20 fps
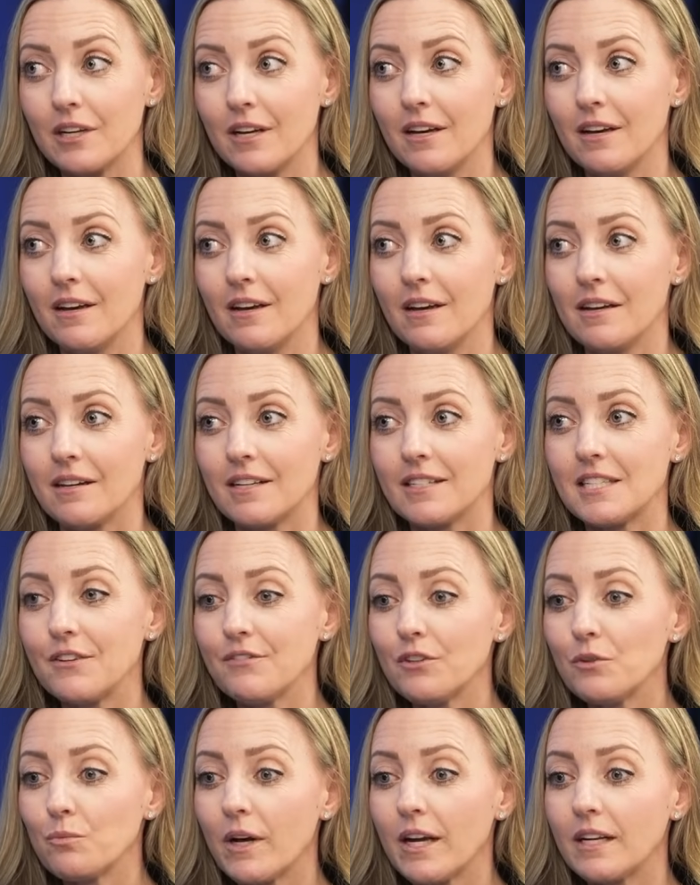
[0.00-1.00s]
Because
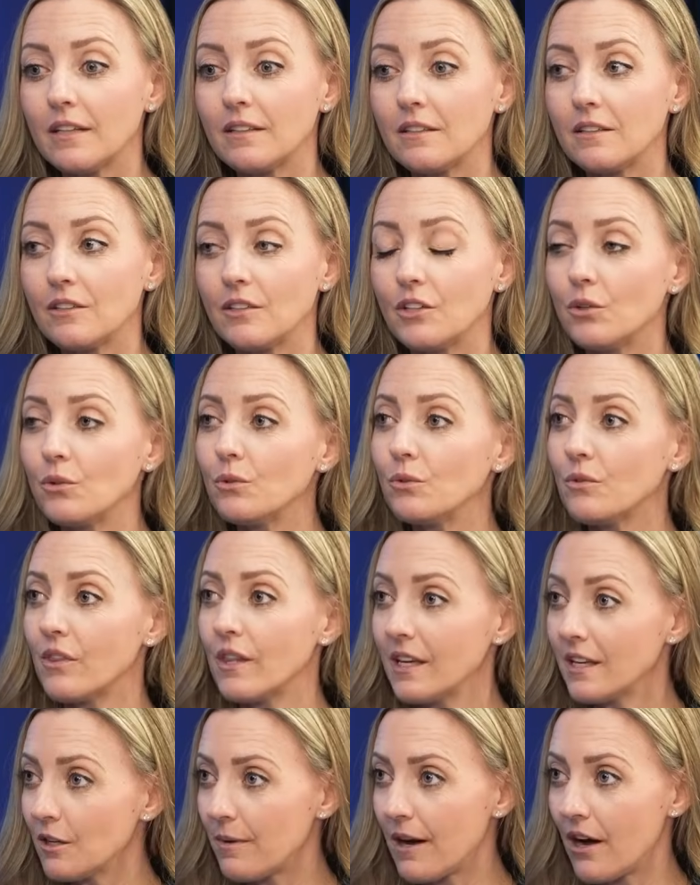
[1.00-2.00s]
even when you
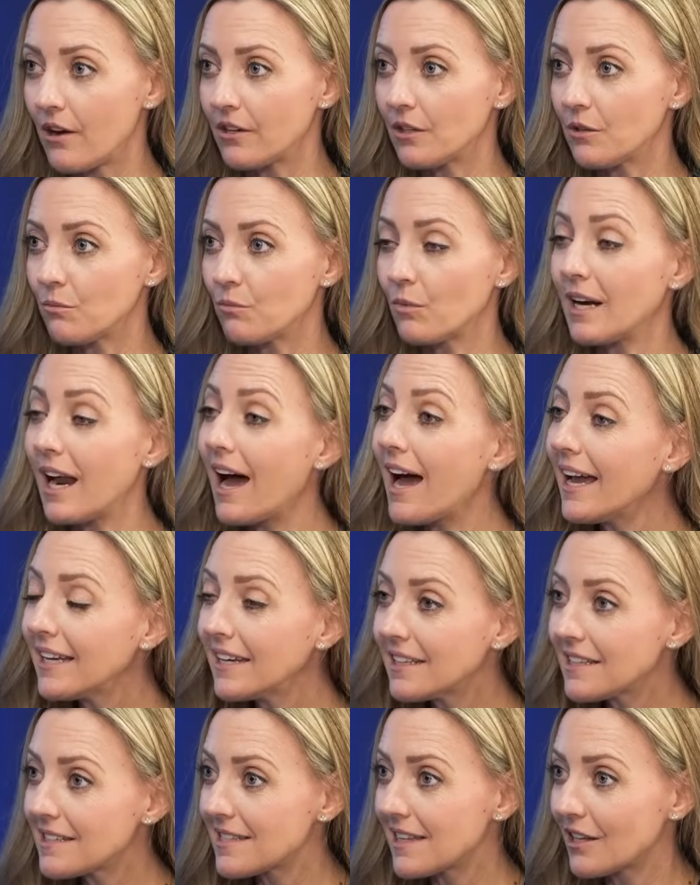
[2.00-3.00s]
think about it, when I
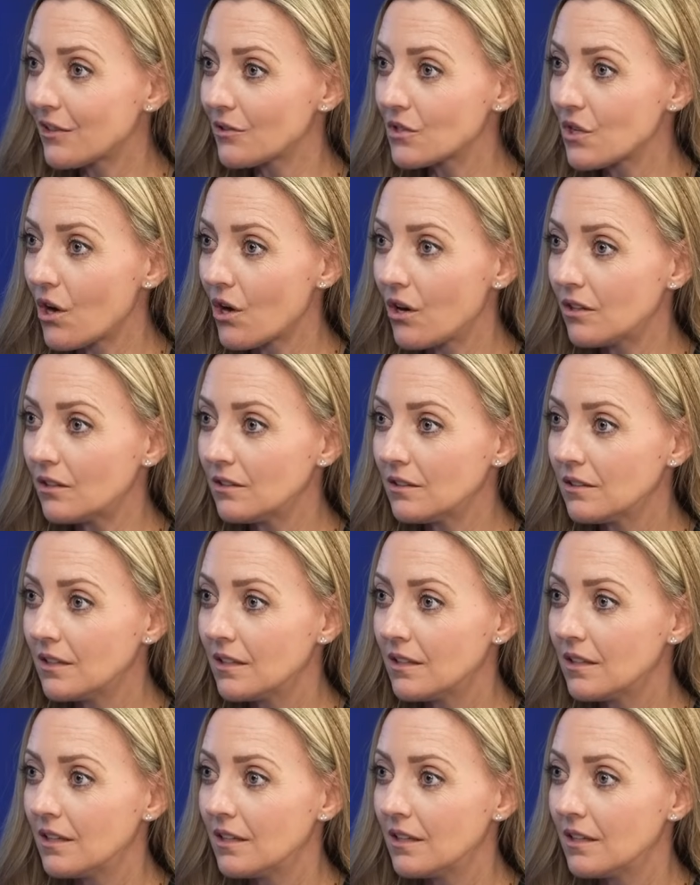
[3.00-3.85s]
get a sales call,